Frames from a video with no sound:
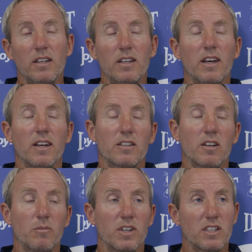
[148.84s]
Yeah, it's
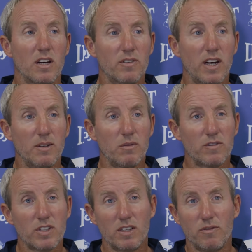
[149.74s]
going to be a tough game.
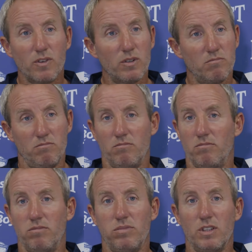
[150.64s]
Obviously, Fulham
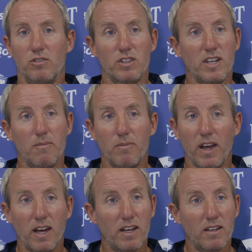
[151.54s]
just come
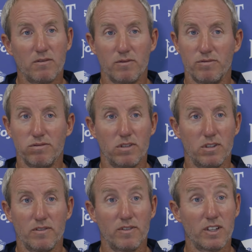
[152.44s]
down,
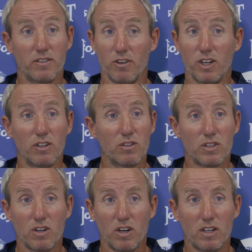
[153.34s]
very, very good
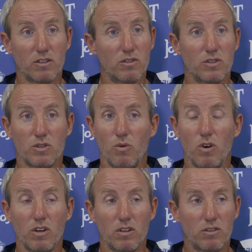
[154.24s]
side, good
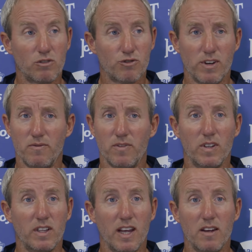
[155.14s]
squad, strength
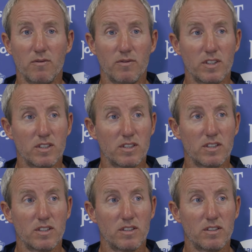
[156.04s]
and depth
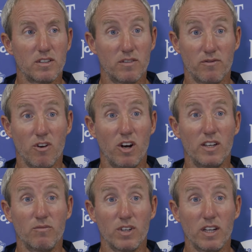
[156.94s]
is, is, is
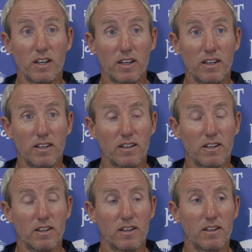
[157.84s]
frightening, really.
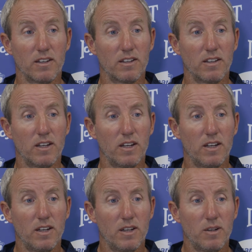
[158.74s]
Uh,
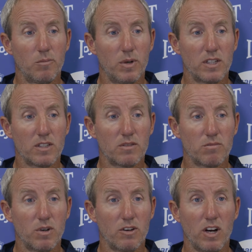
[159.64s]
but
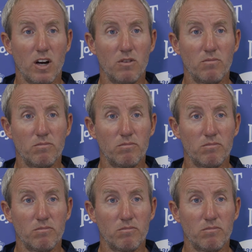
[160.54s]
we're at home,